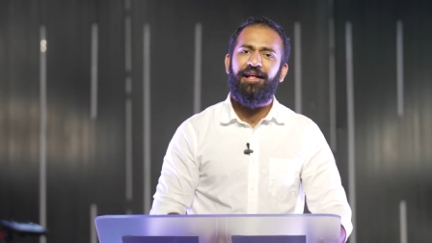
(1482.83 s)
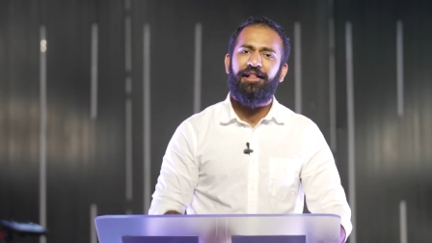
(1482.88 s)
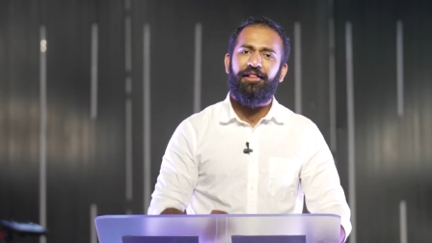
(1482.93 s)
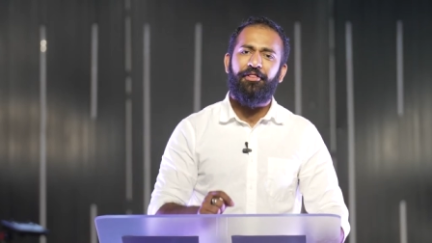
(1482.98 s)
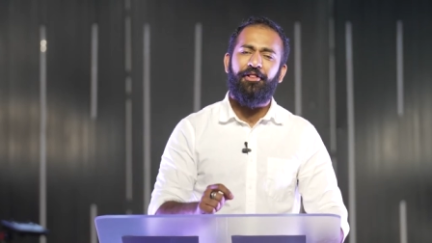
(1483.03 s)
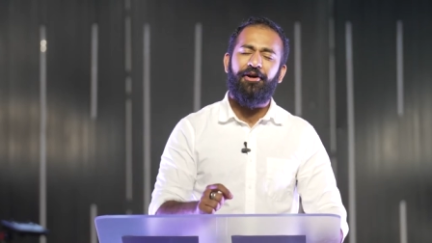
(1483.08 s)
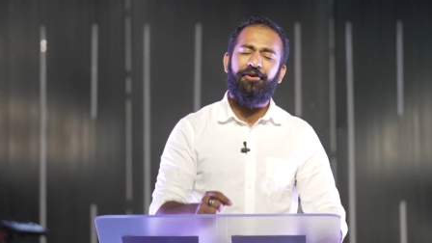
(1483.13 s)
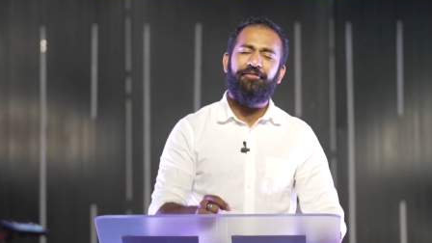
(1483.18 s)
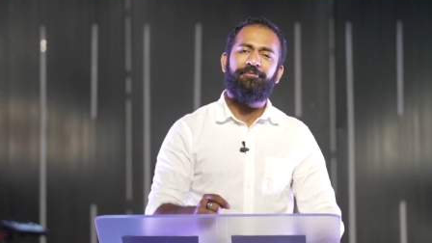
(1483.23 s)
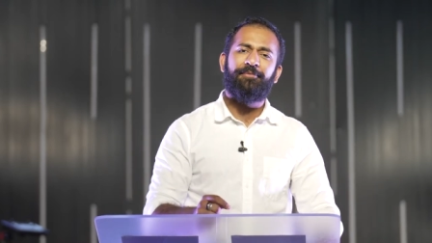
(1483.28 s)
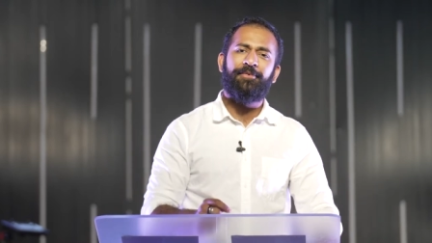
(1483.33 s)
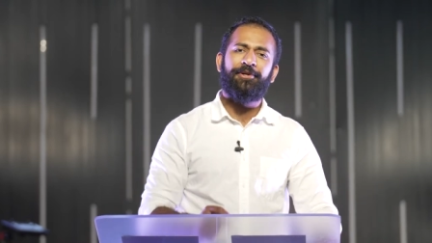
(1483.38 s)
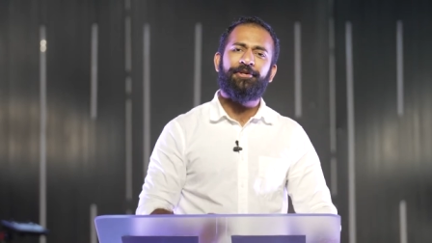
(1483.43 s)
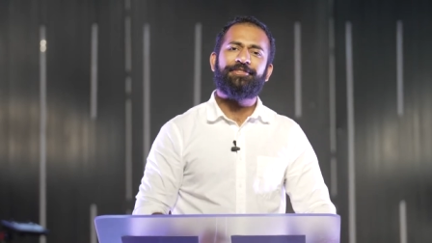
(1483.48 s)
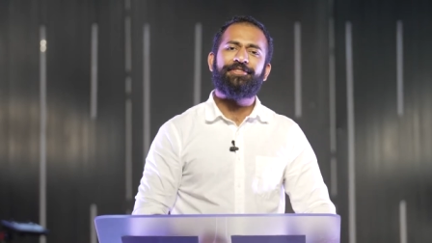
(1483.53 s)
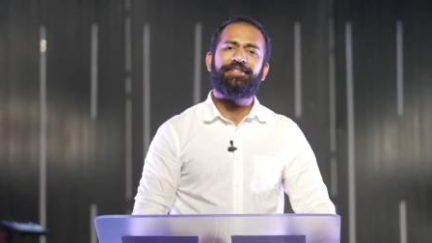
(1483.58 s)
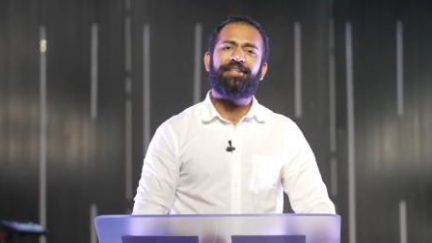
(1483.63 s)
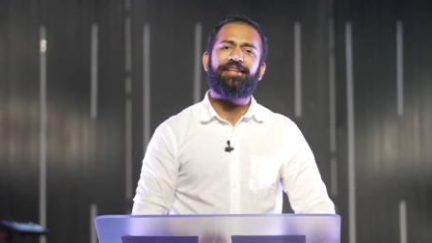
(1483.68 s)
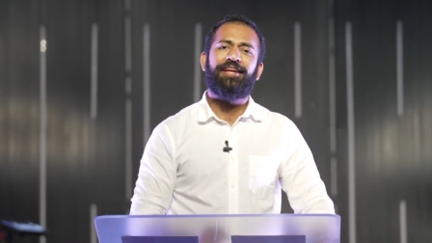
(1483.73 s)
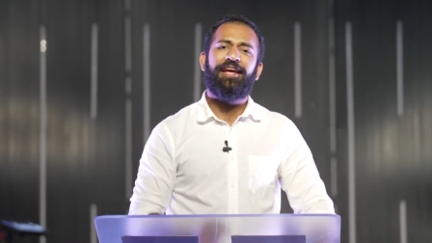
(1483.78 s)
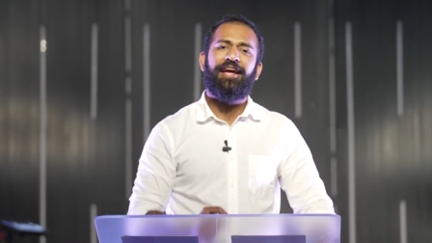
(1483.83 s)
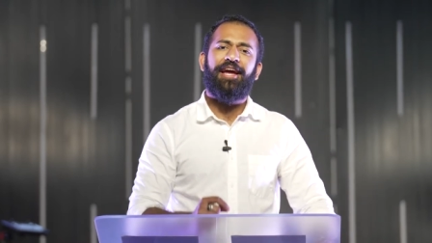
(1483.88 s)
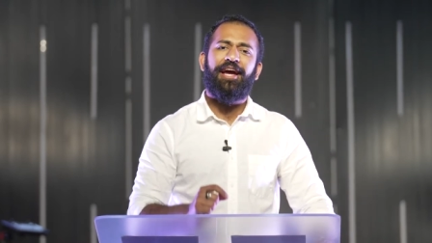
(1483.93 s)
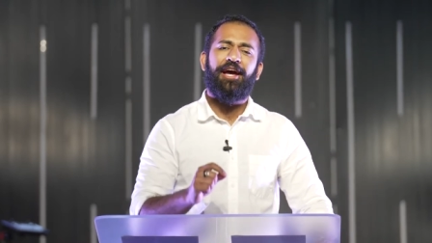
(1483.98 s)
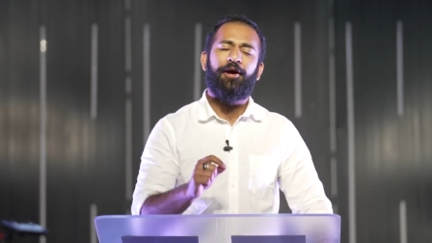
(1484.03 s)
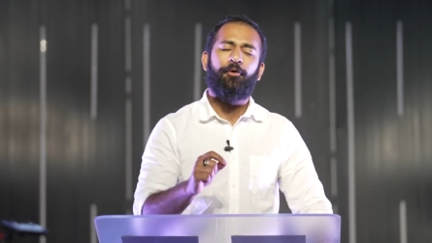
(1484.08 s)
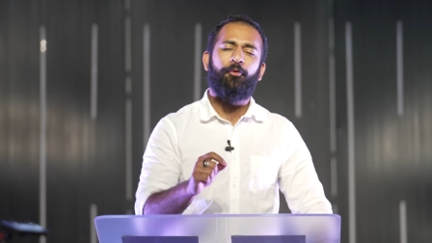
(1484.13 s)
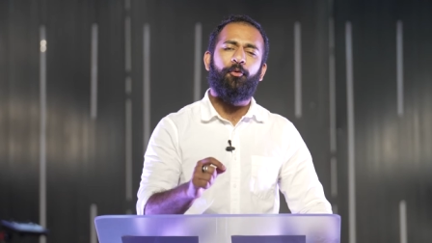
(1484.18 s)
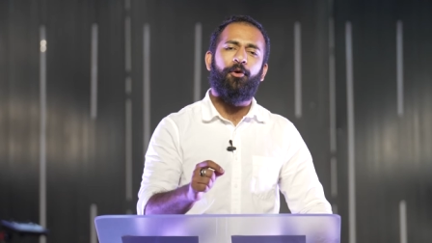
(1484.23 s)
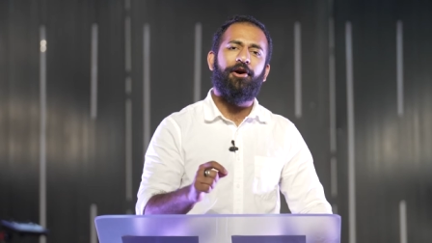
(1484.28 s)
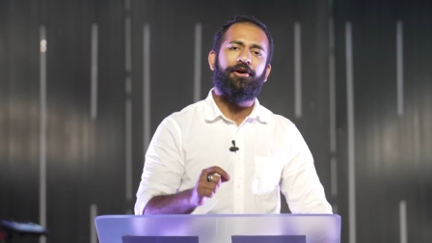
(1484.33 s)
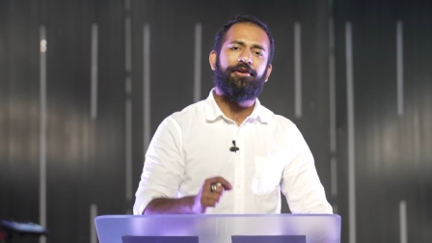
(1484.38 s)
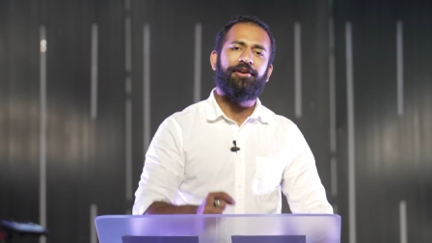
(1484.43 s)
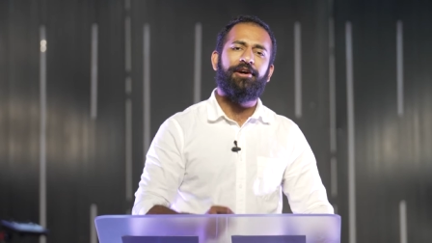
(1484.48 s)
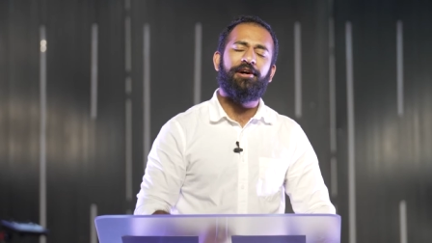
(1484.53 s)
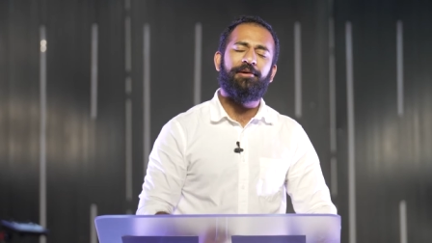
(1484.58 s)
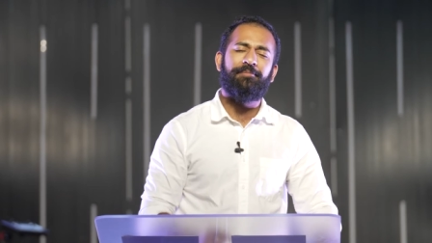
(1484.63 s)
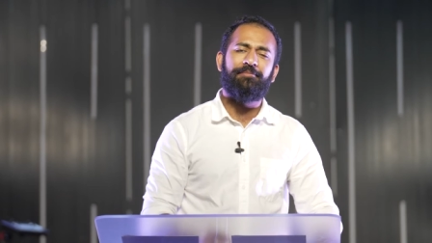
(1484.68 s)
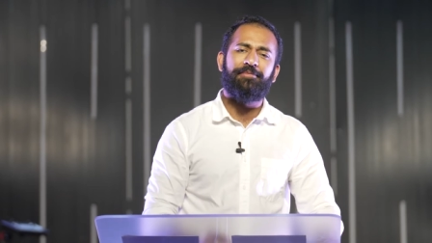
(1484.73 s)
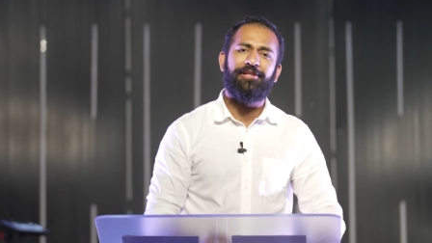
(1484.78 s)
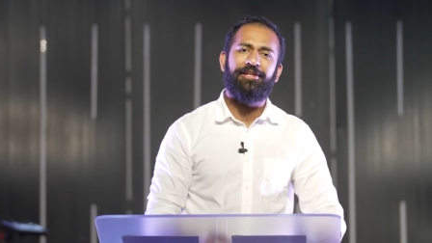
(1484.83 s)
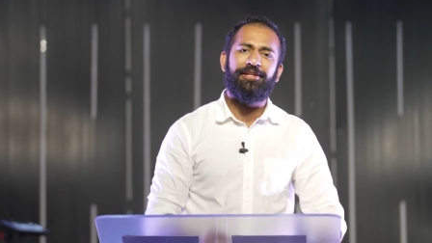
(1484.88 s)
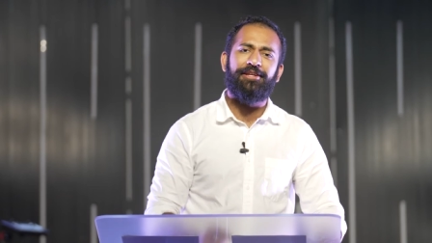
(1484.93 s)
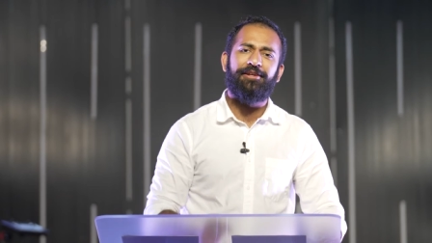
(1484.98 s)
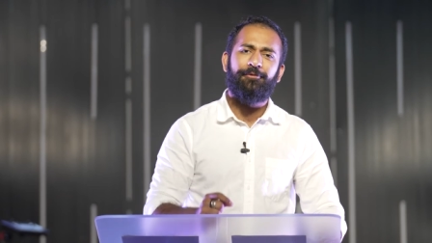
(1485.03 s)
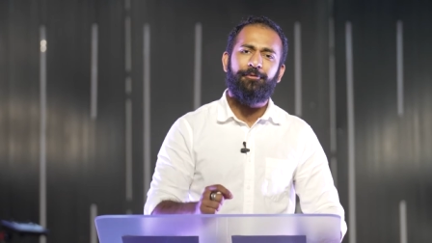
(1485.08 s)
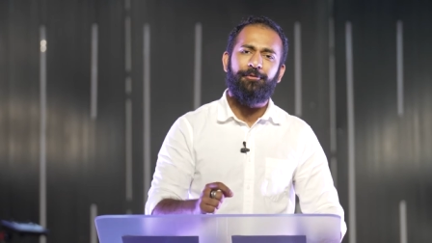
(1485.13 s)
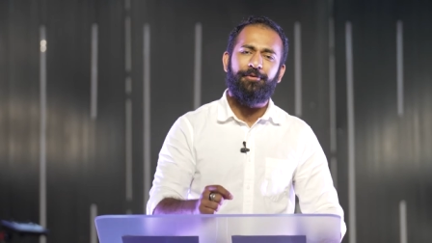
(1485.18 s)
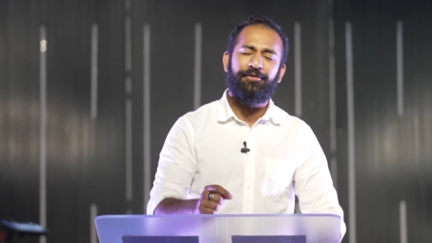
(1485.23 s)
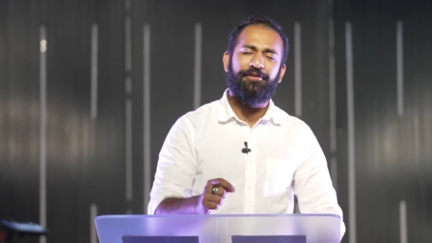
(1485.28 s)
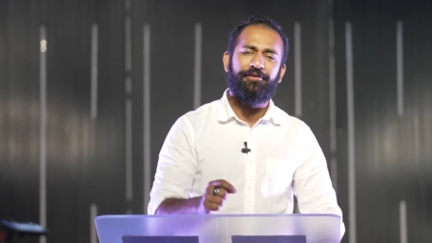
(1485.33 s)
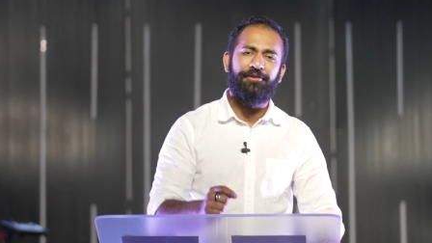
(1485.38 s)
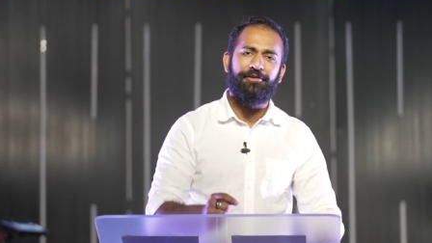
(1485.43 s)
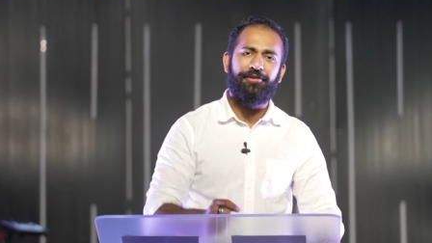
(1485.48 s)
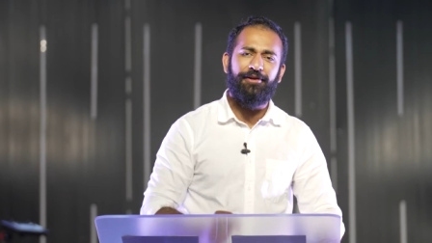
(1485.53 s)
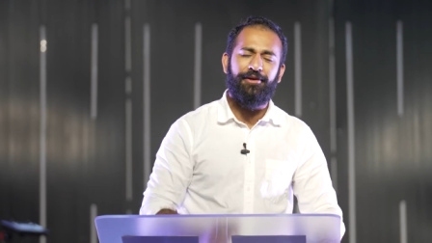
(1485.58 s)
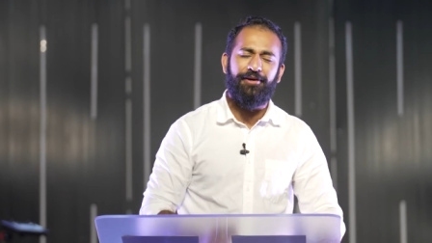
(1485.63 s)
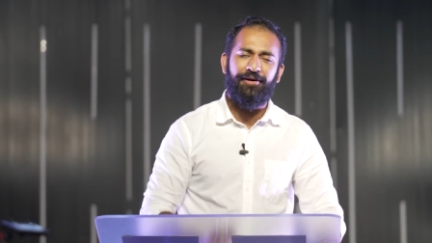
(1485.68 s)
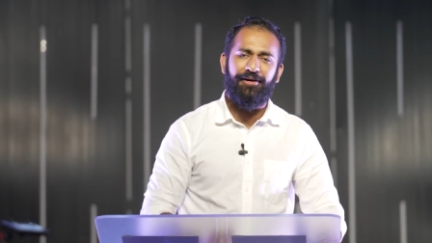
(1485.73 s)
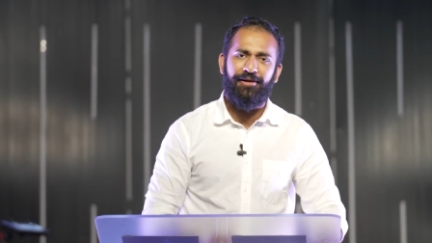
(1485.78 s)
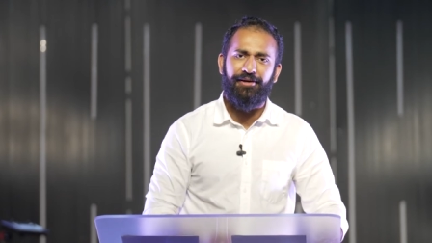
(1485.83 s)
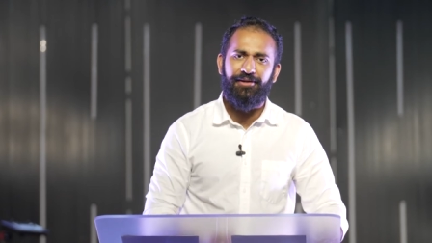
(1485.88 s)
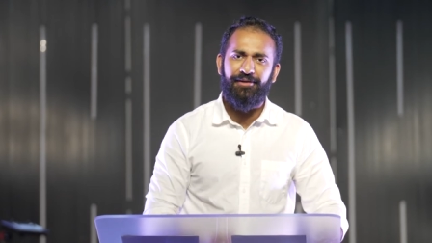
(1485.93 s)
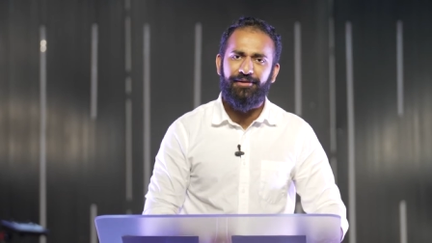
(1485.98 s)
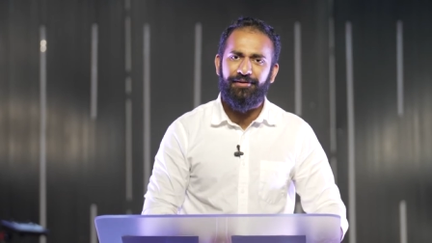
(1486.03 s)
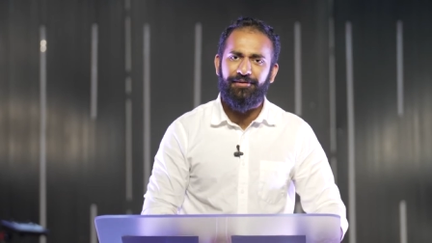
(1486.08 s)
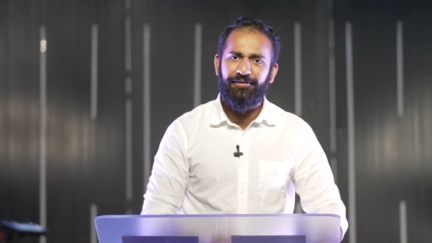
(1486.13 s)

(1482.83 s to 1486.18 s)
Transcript: love mercy, and walk humbly with your God.